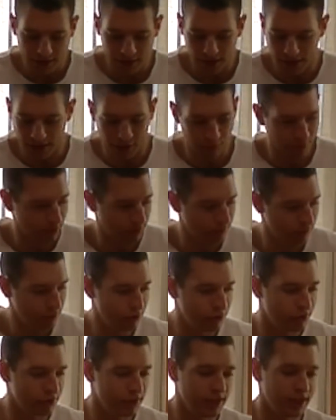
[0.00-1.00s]
I don't
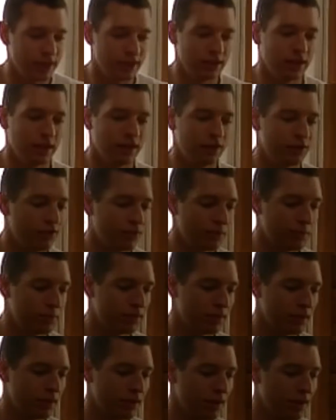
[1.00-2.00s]
usually eat a lot of
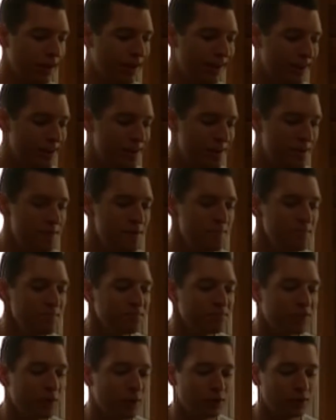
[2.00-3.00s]
chips,
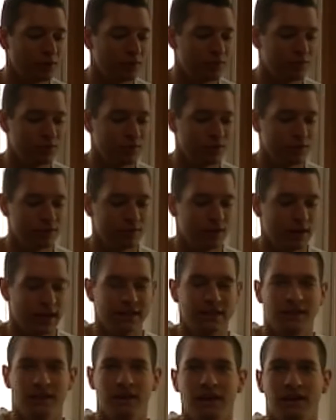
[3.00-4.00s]
only for the
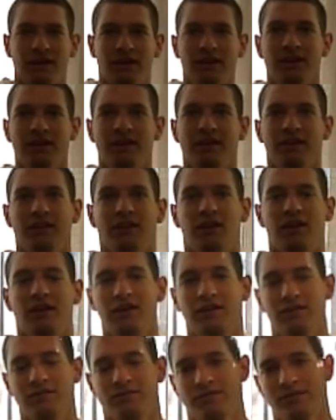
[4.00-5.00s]
fact that a lot
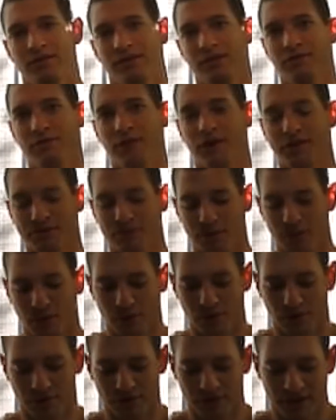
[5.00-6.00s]
of vegetable
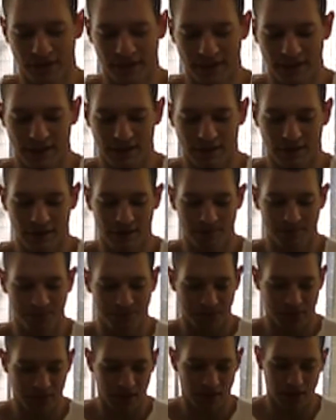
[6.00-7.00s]
oils in it that are,
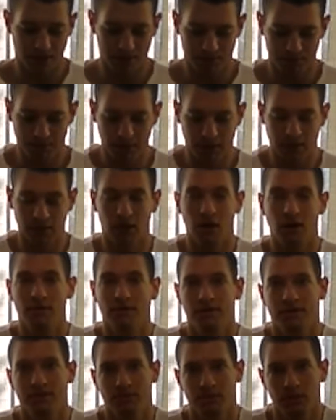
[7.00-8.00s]
but a lot of
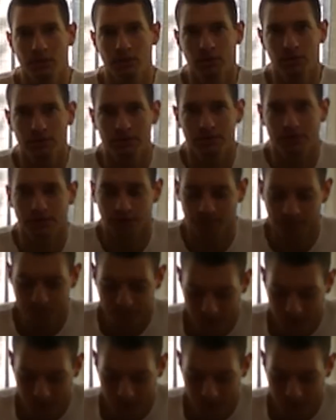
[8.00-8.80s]
vegetable oils, so